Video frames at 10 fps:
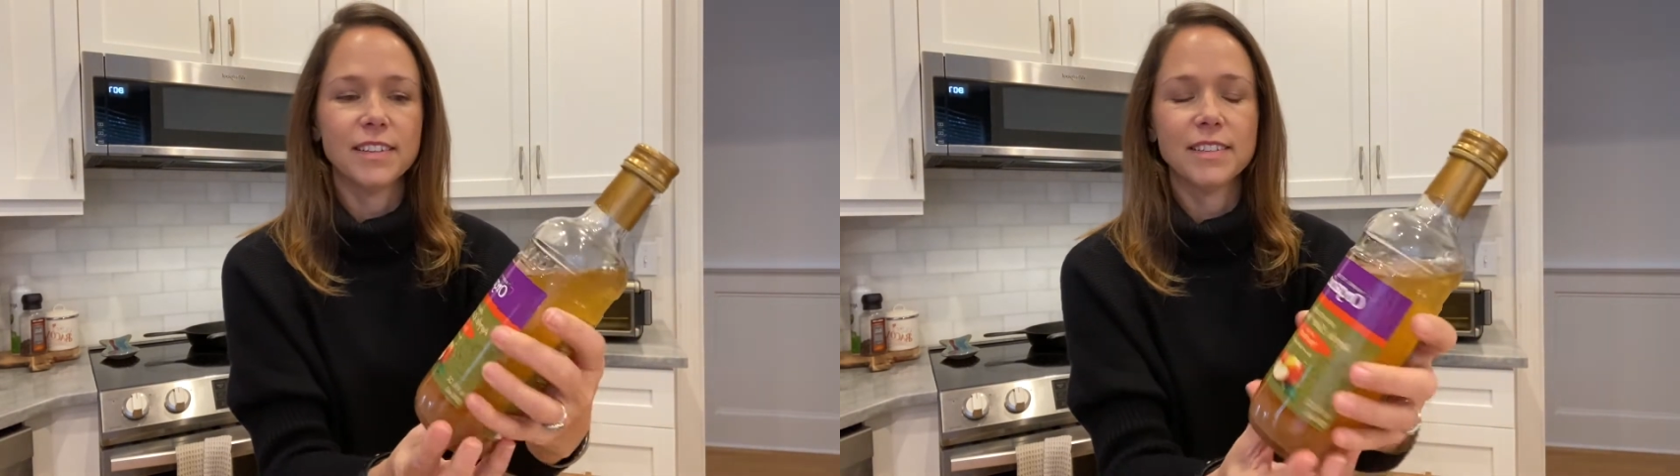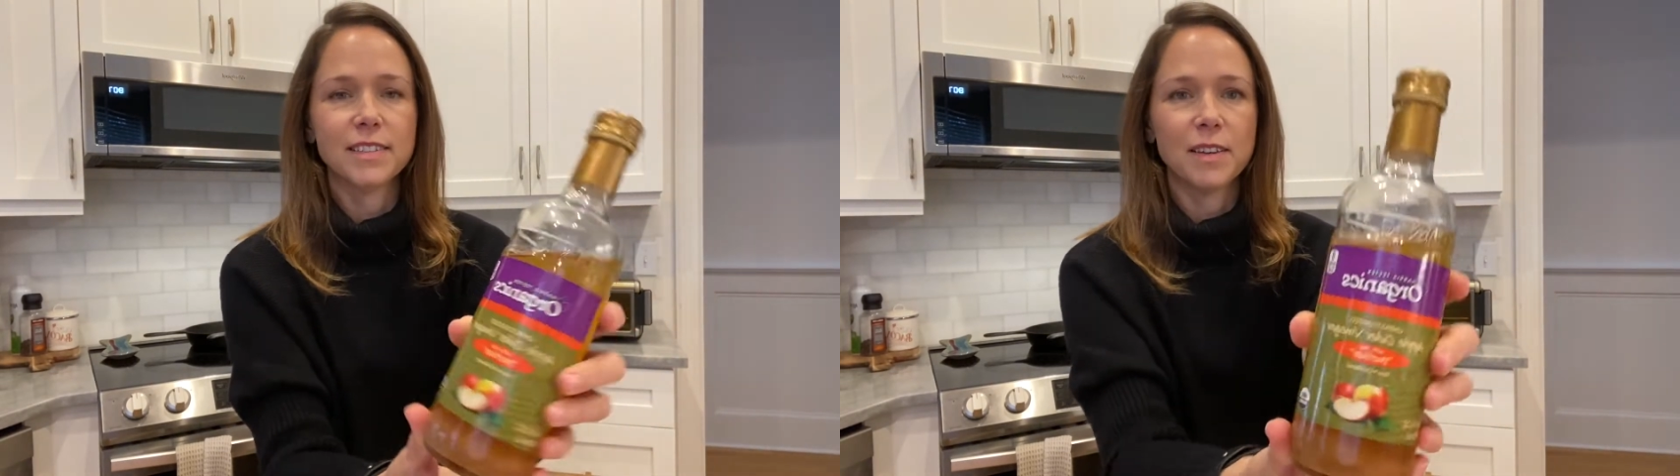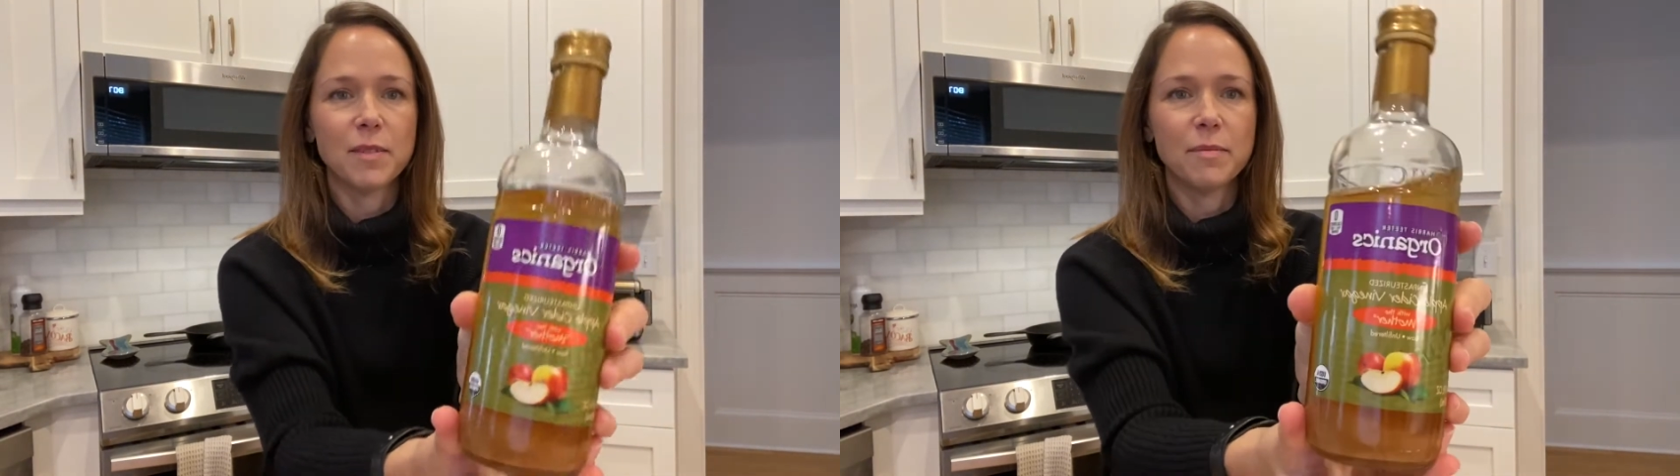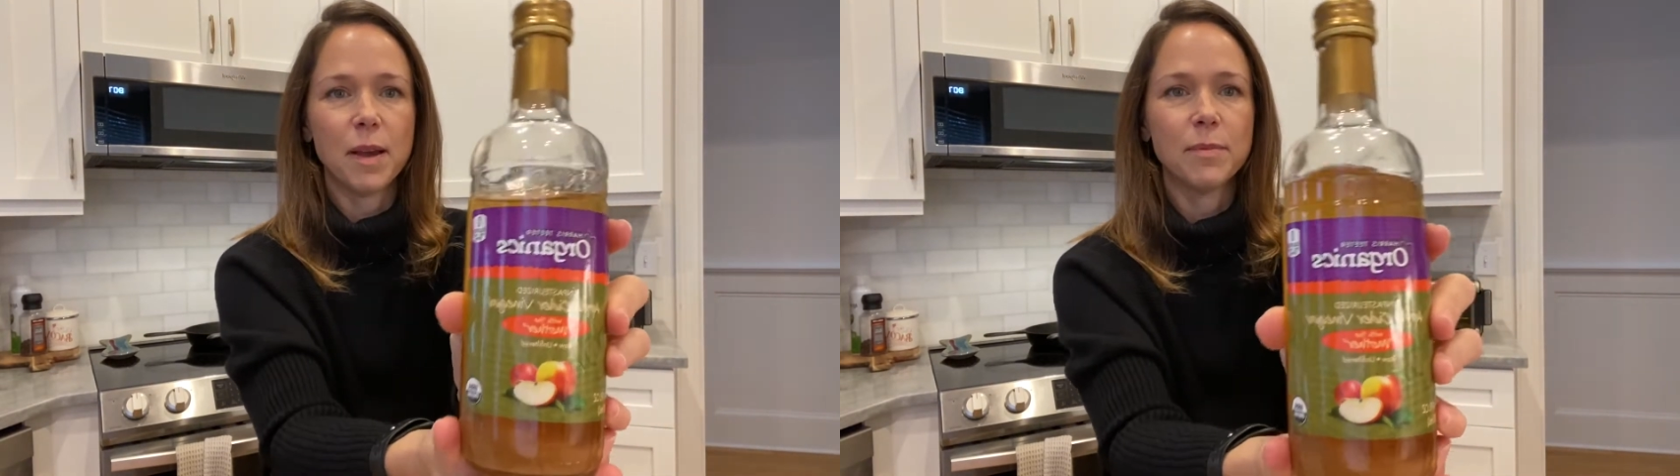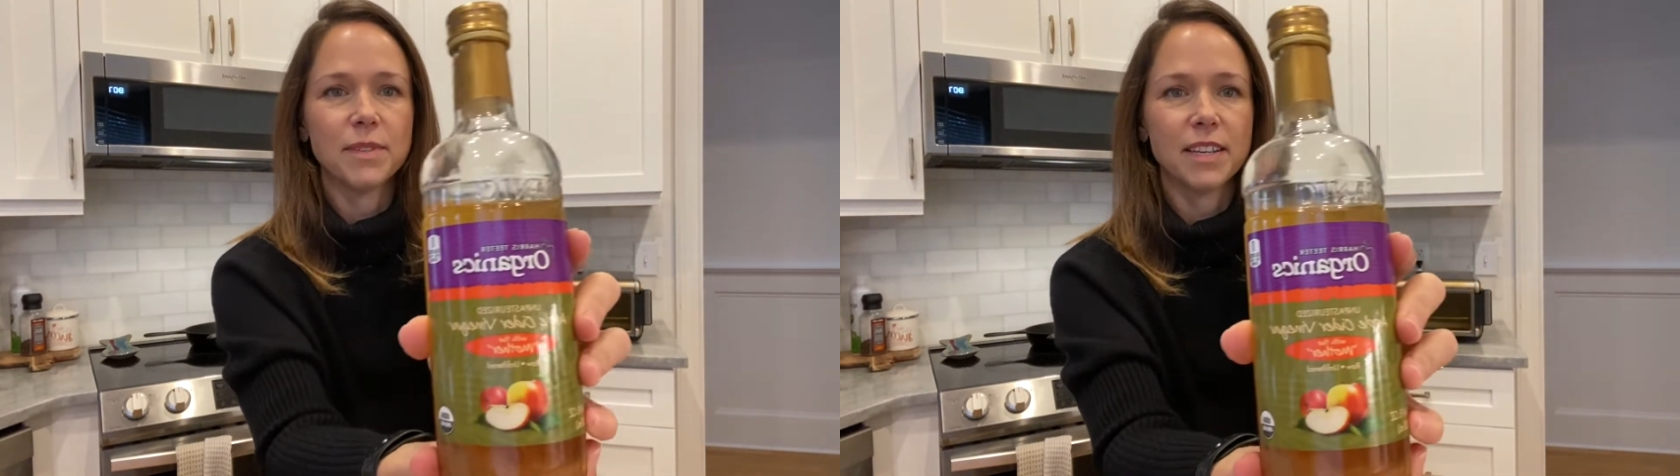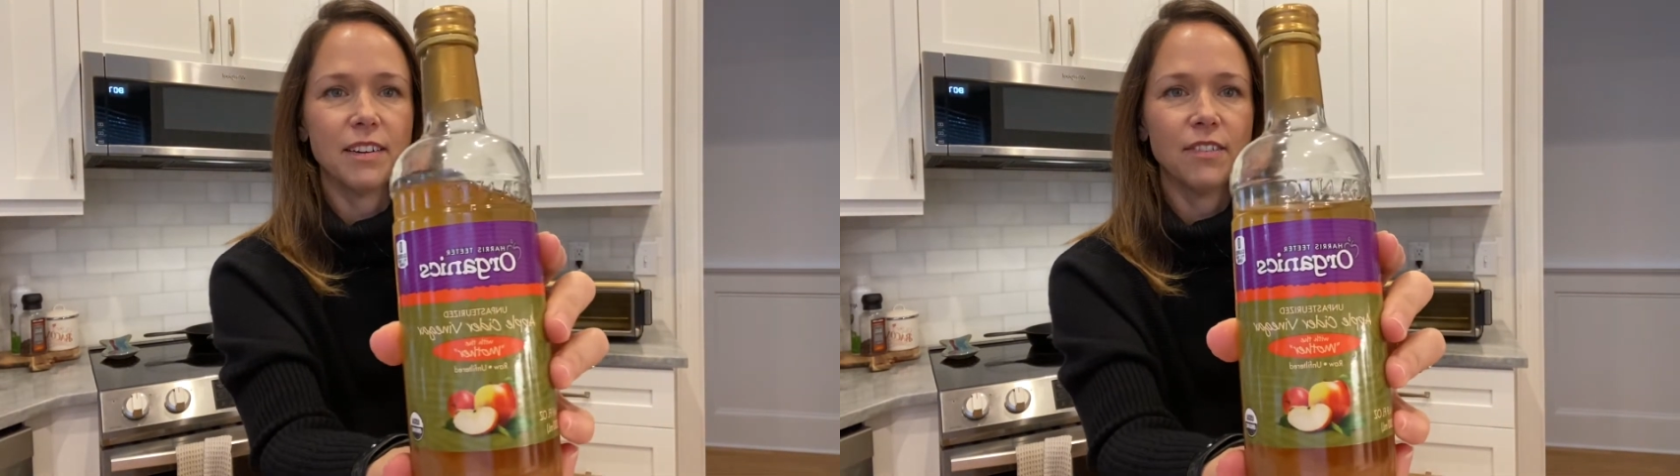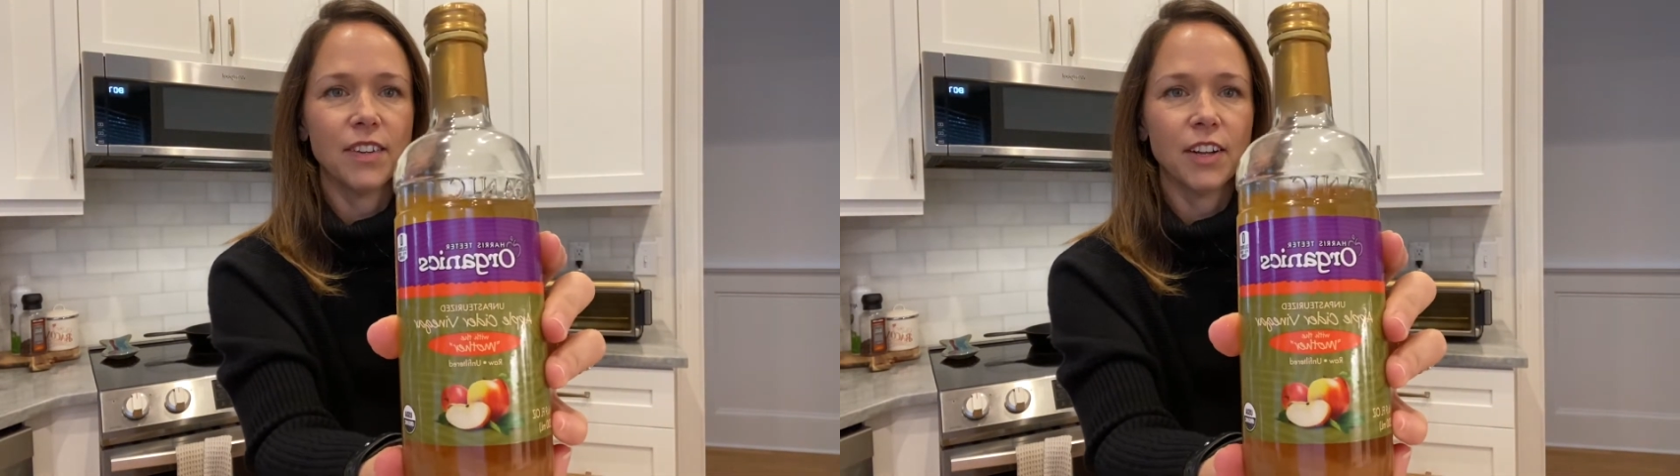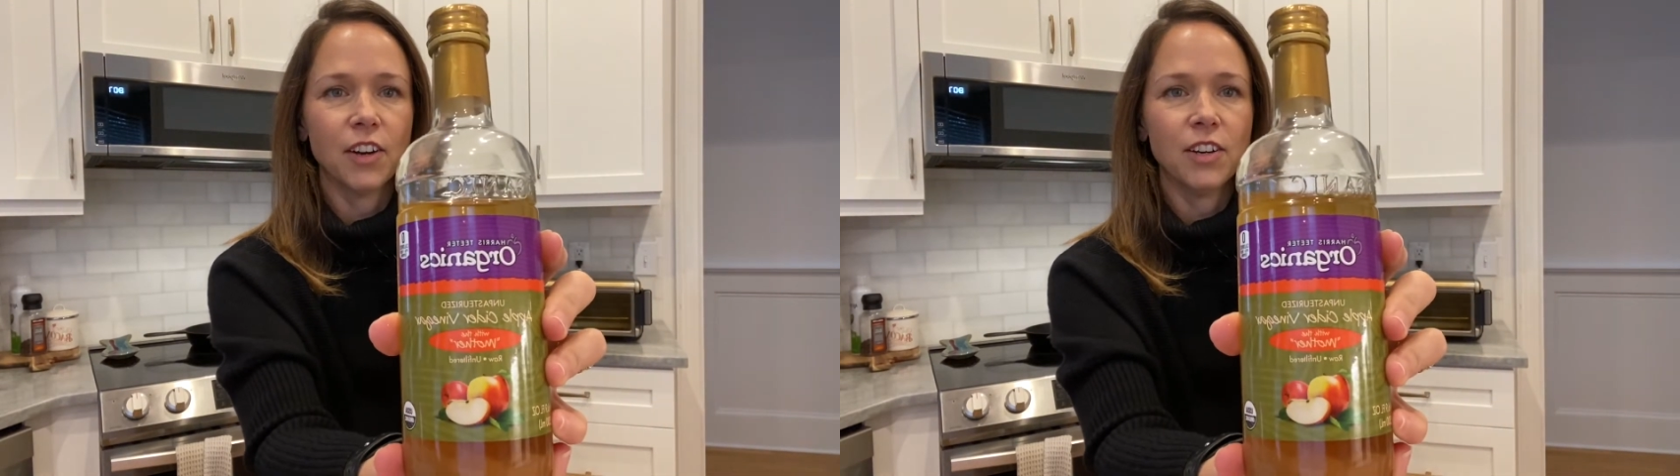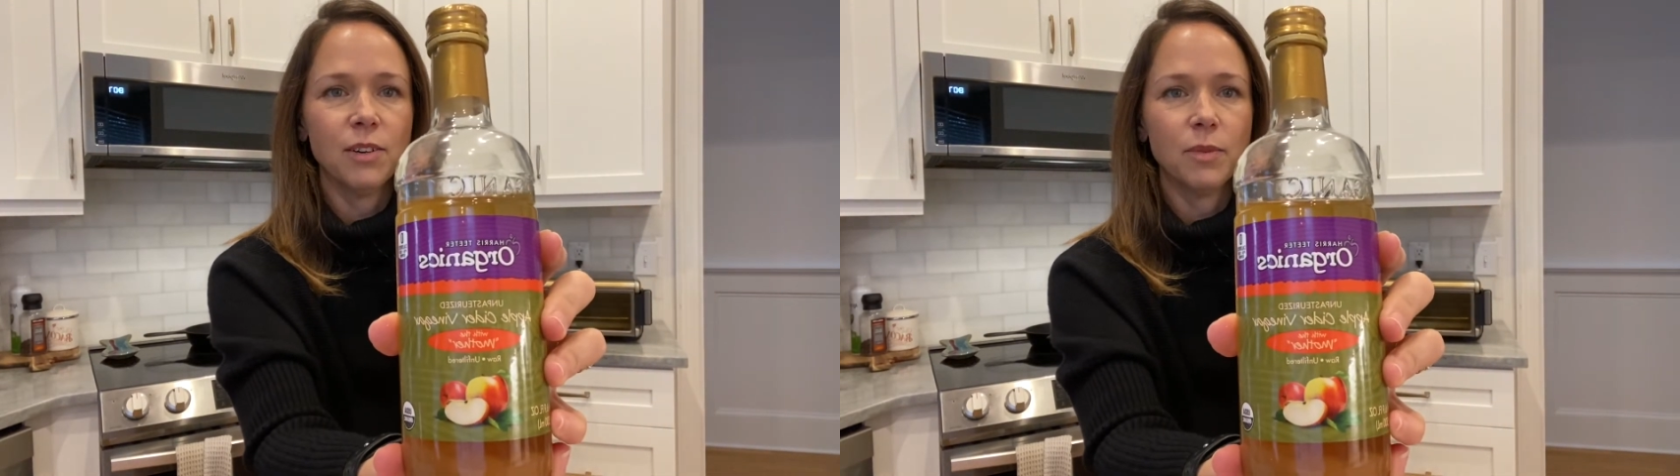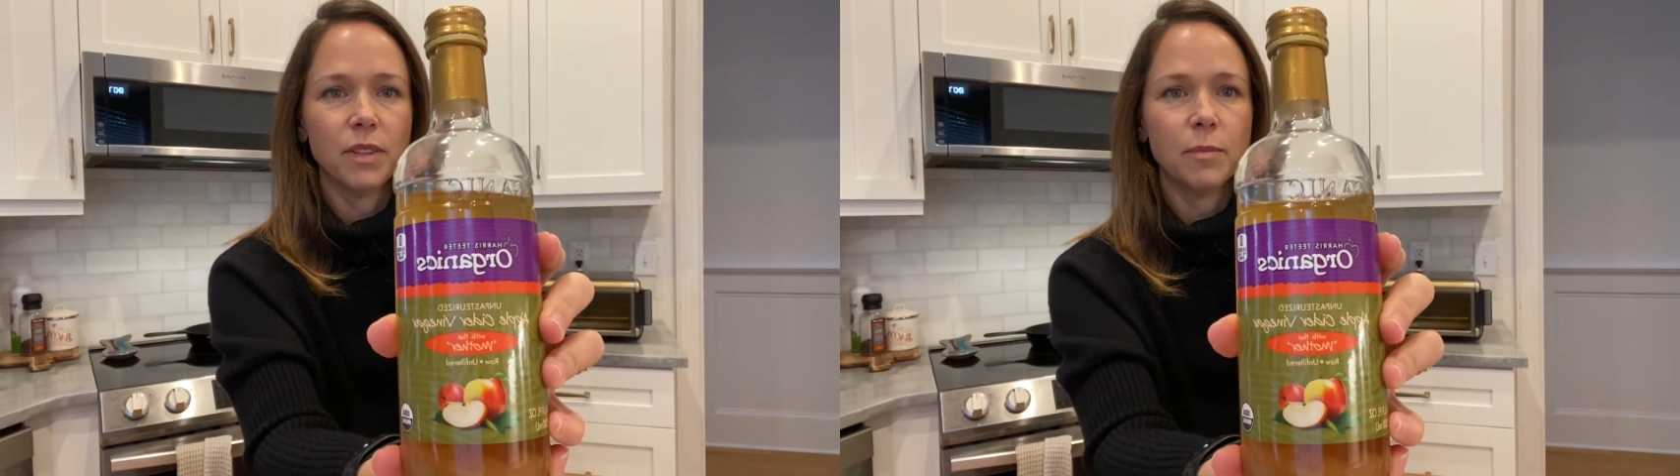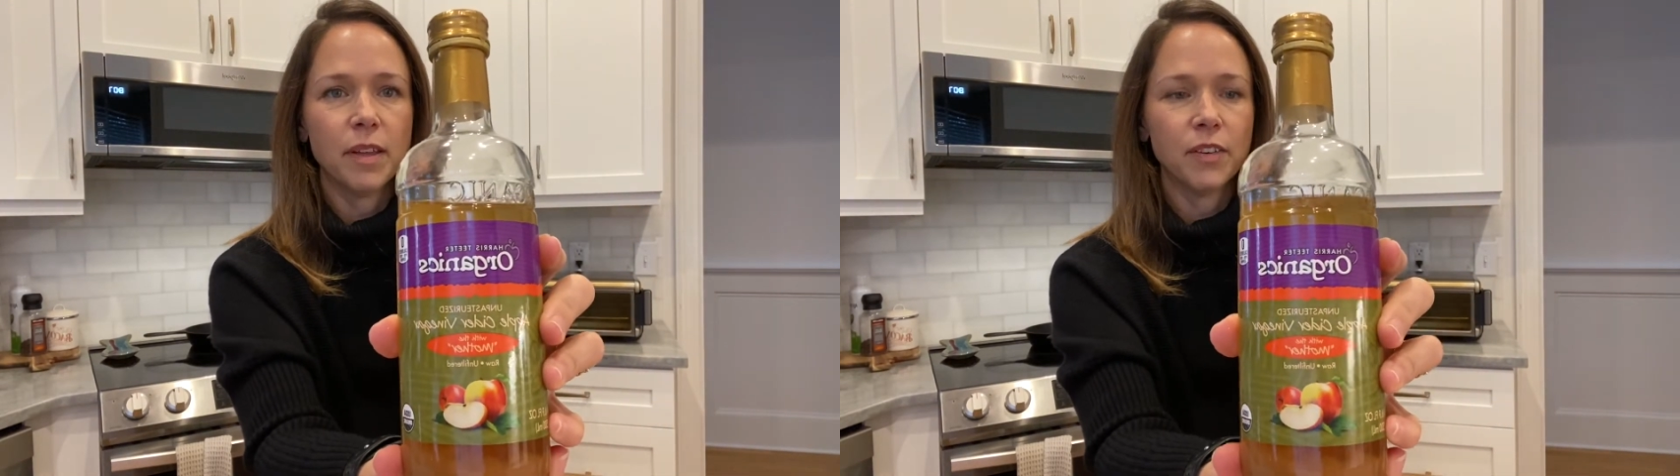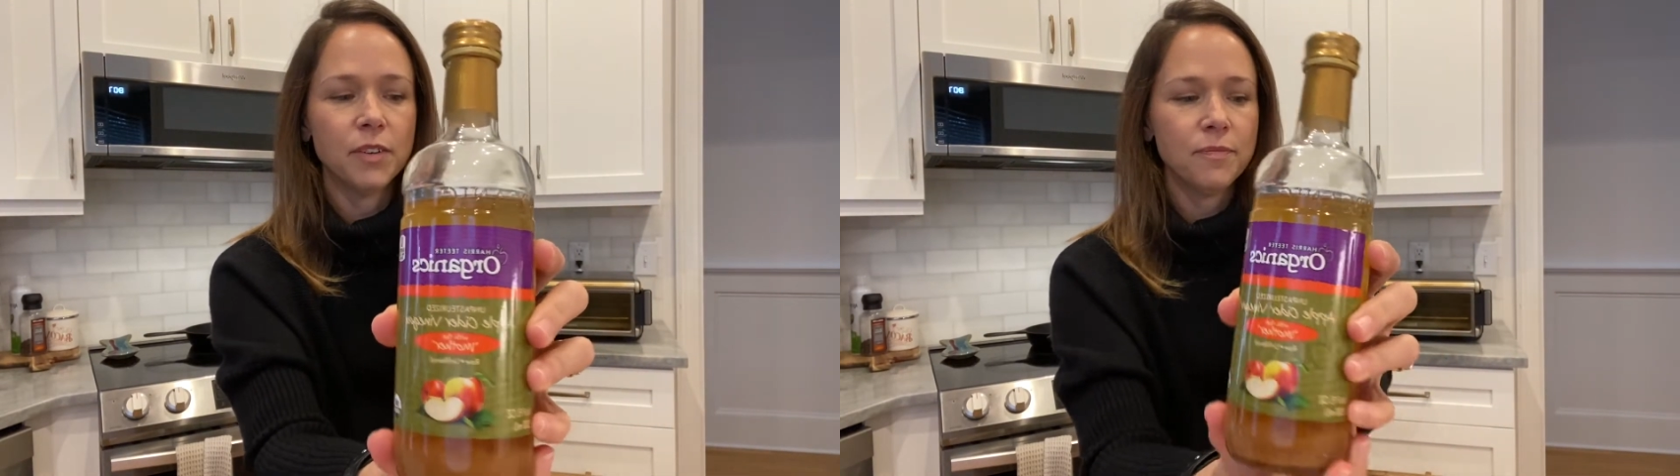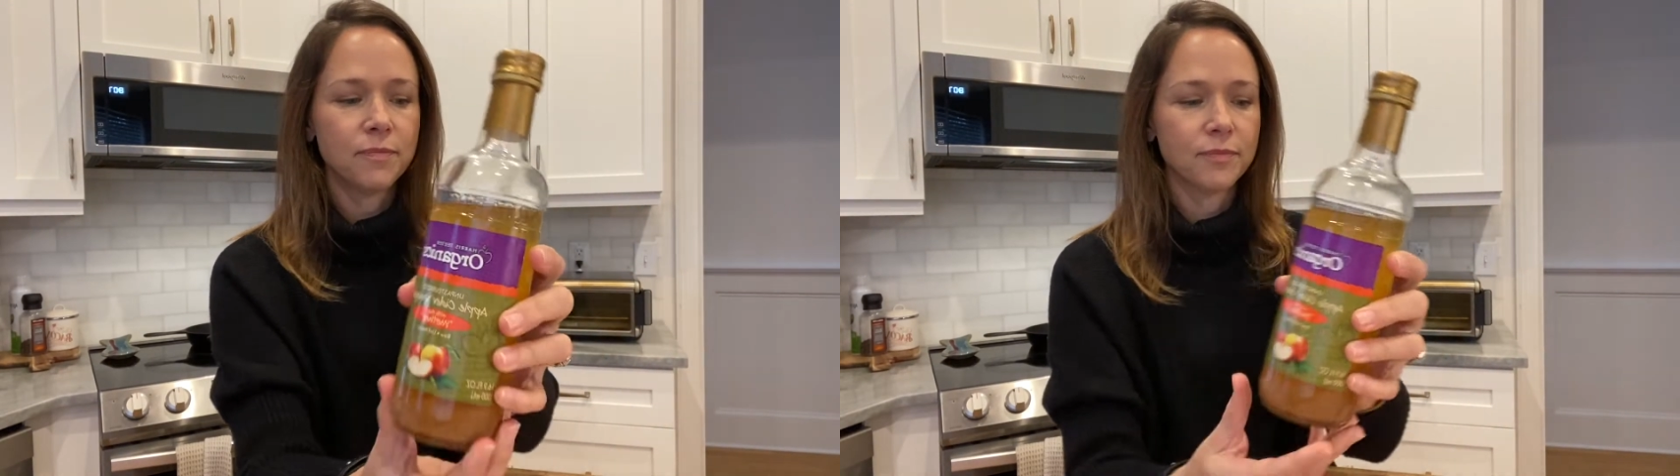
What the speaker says: some apple cider vinegar with the mother.